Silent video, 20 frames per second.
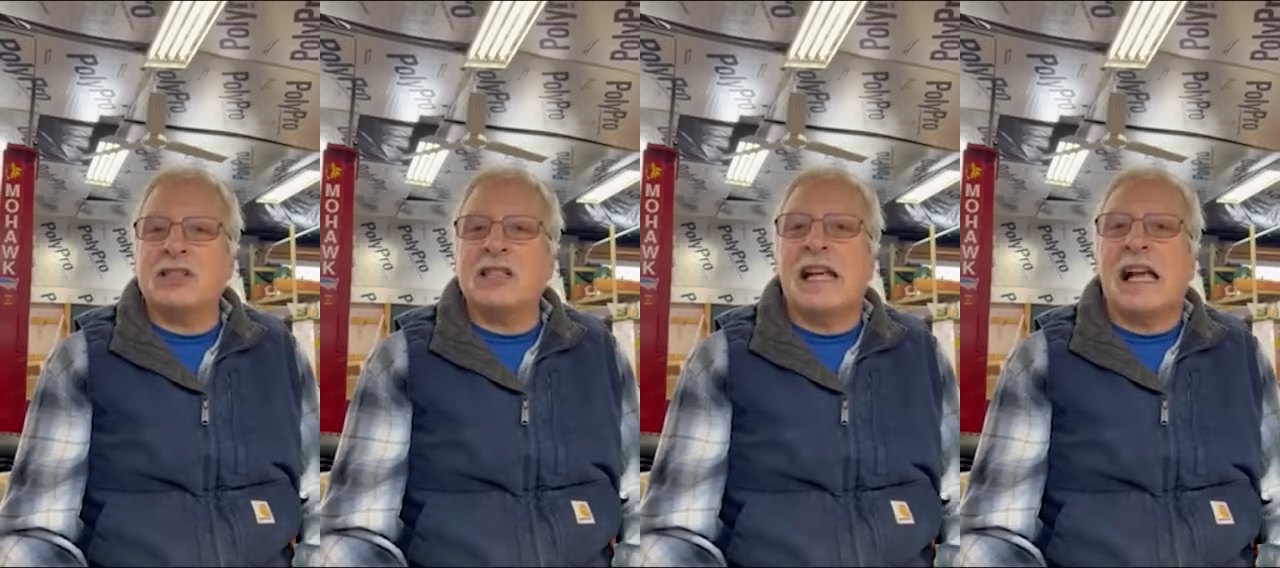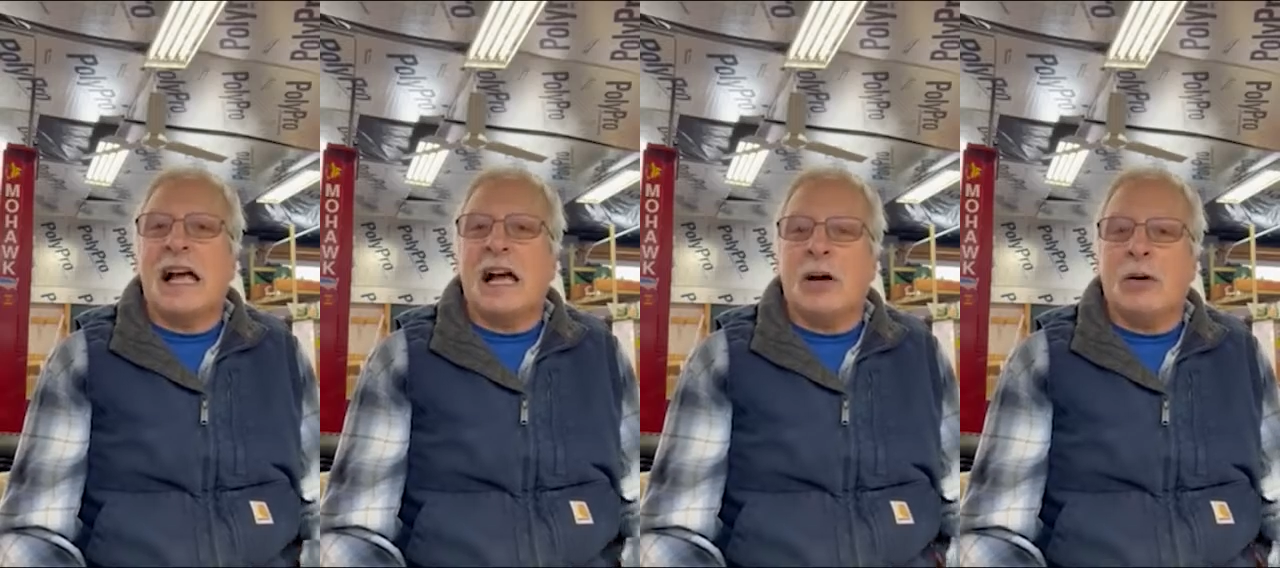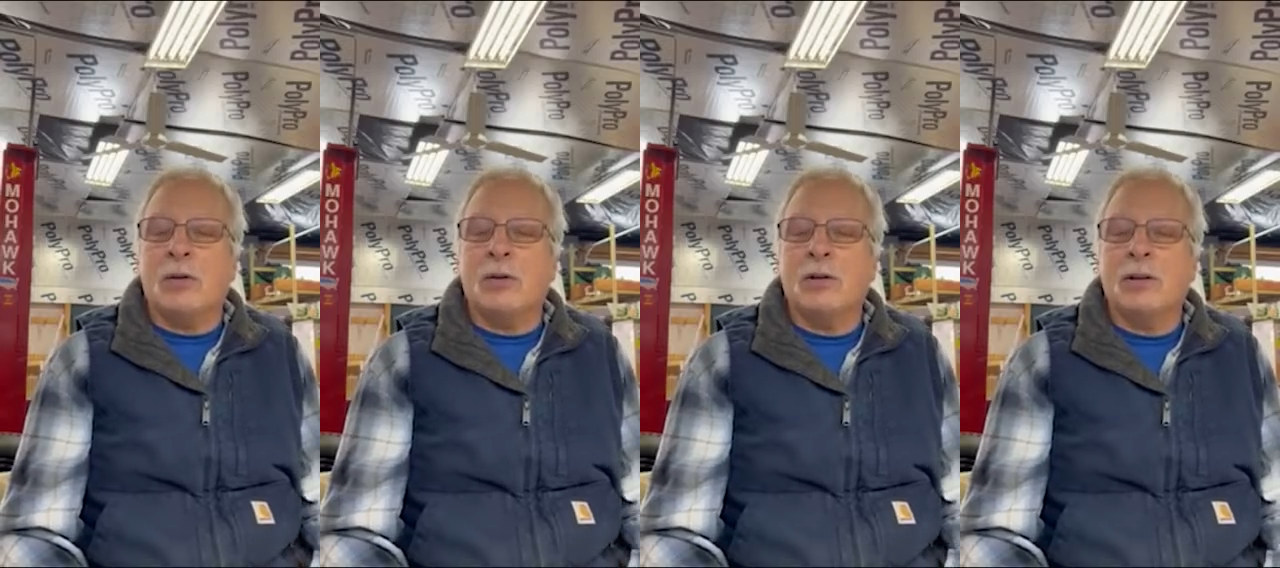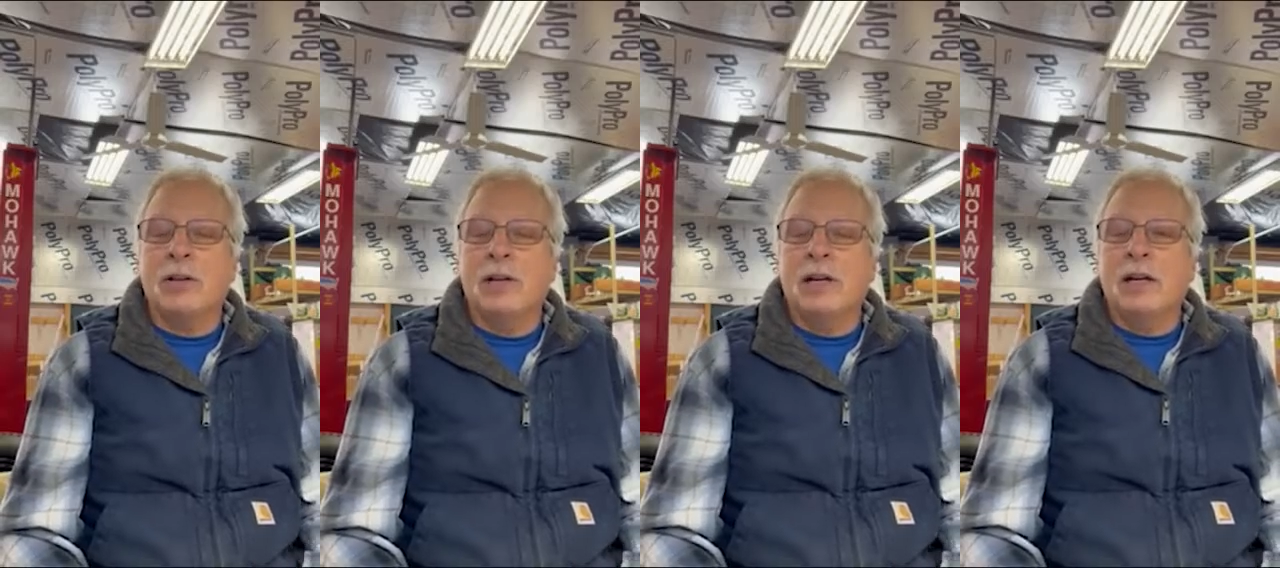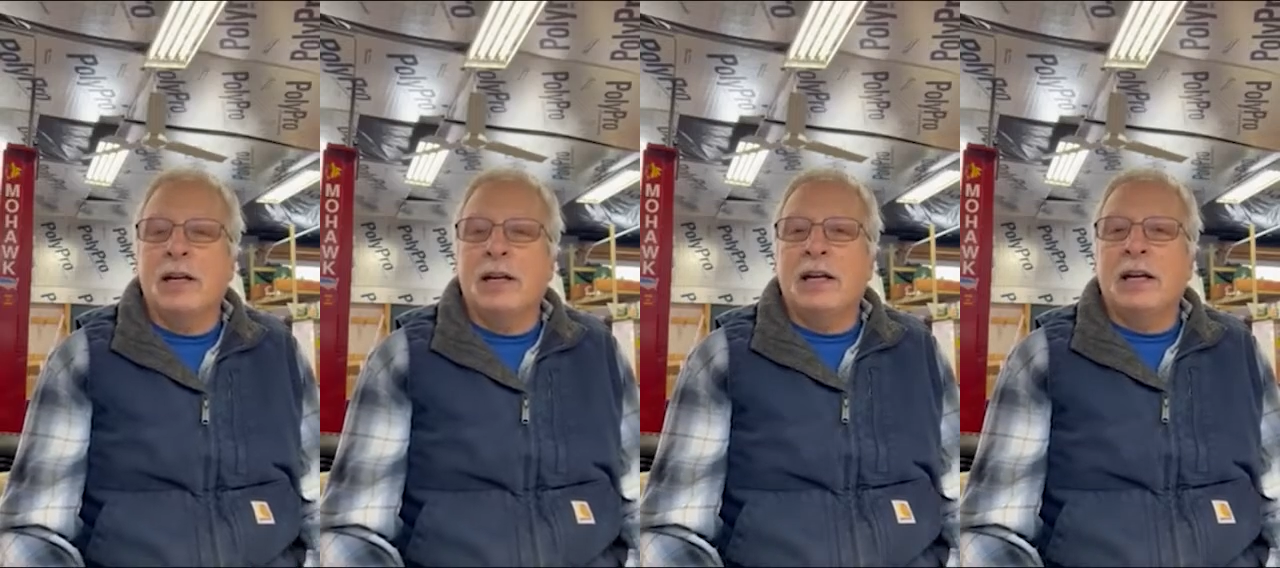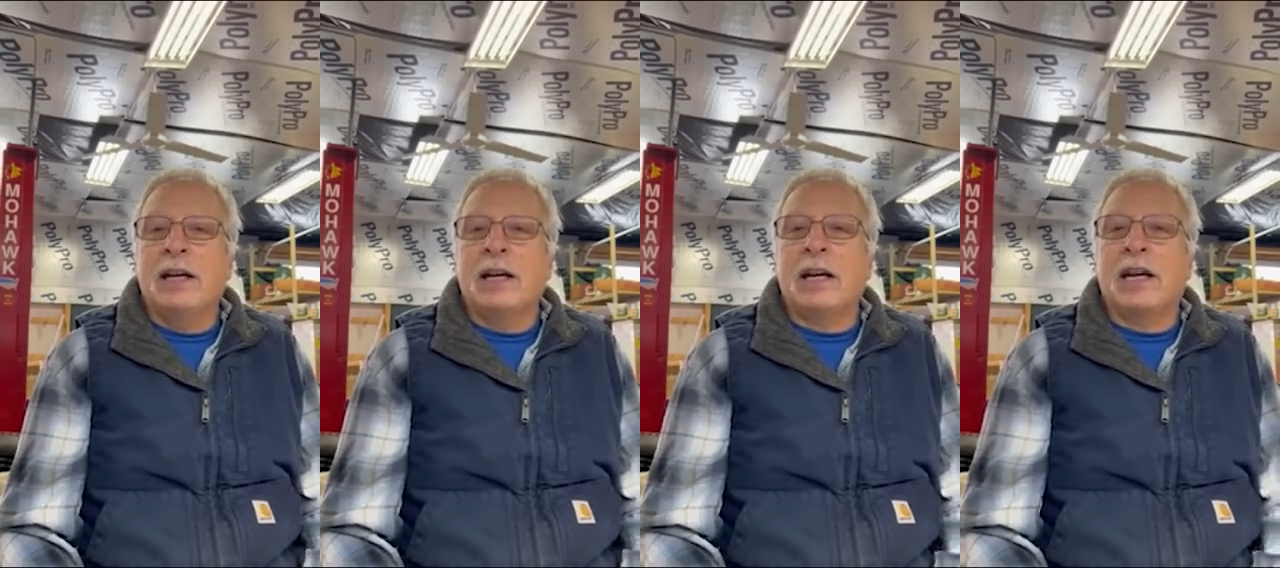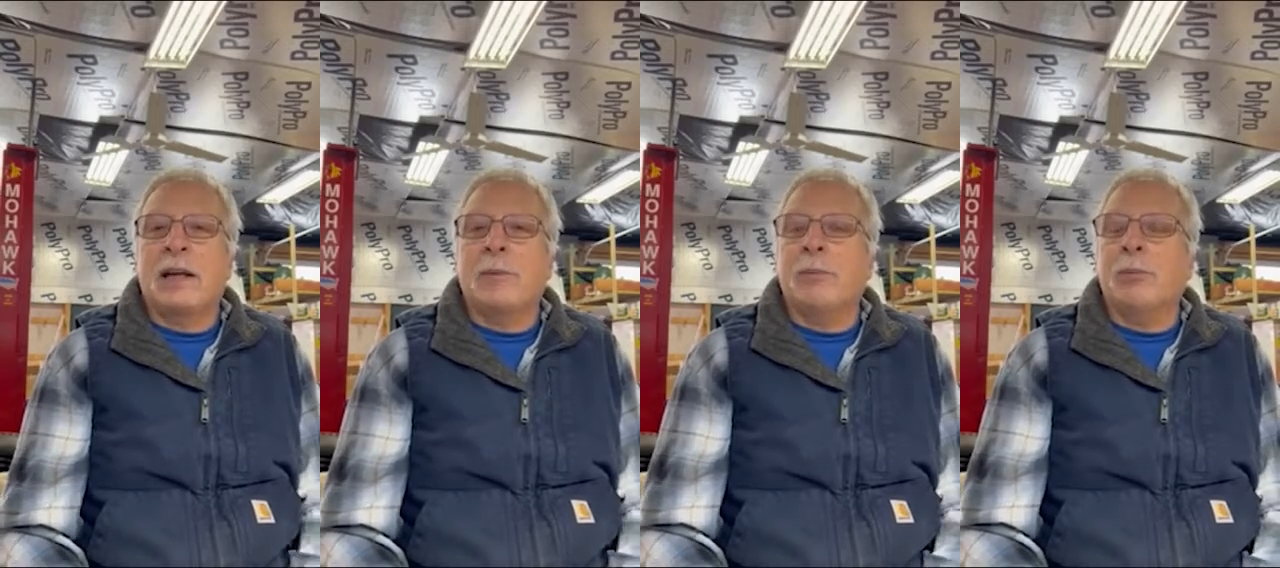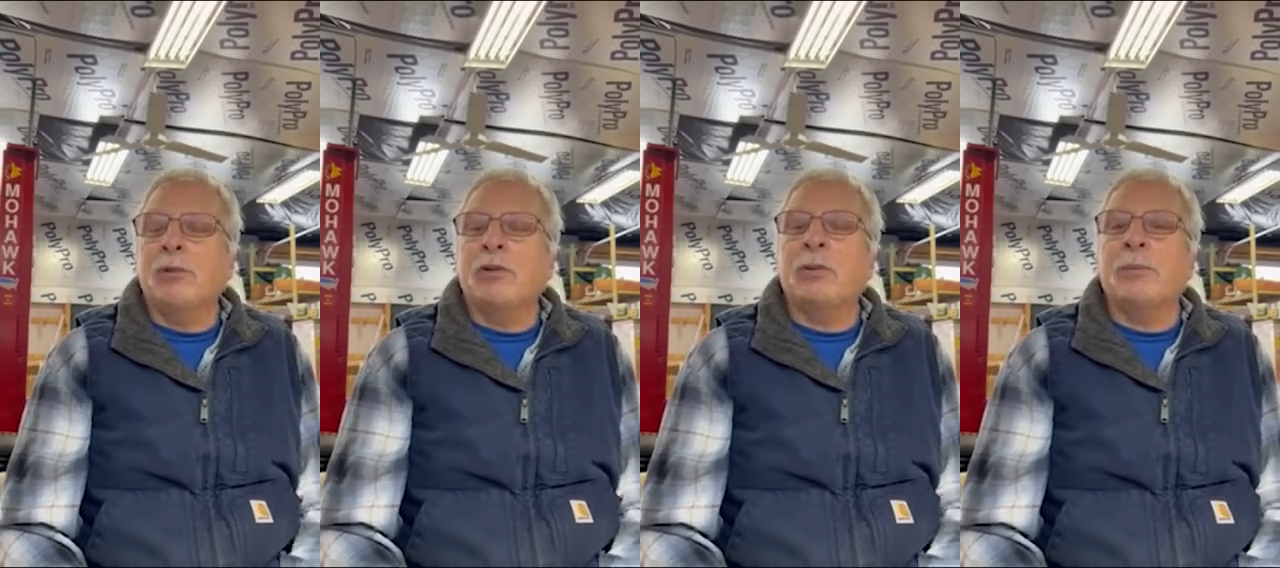out, and
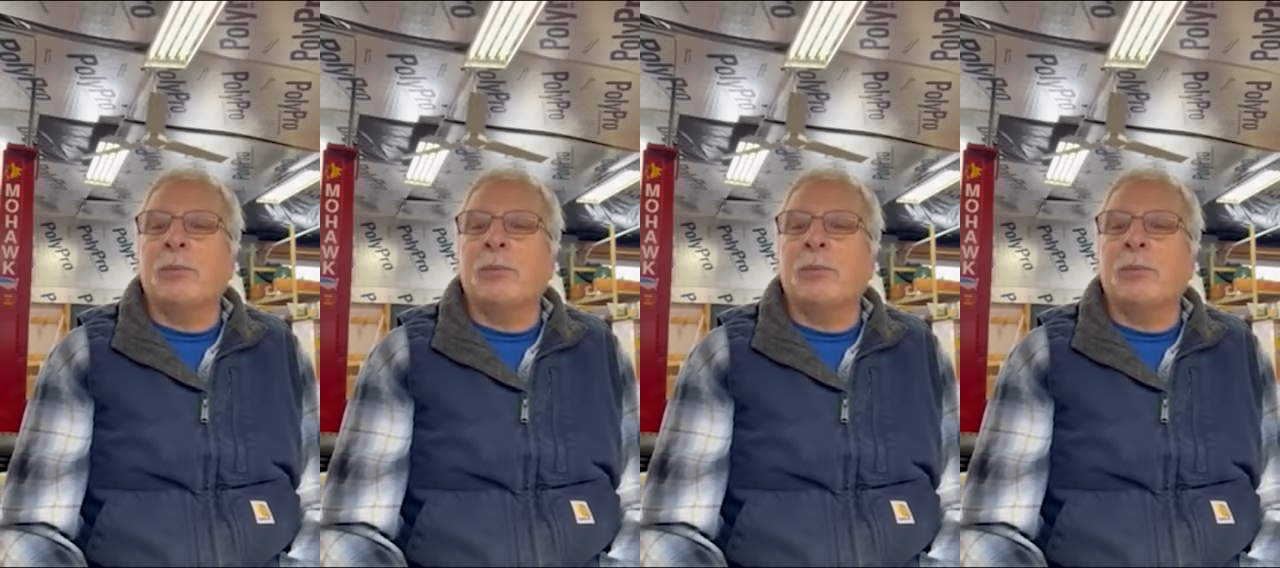put the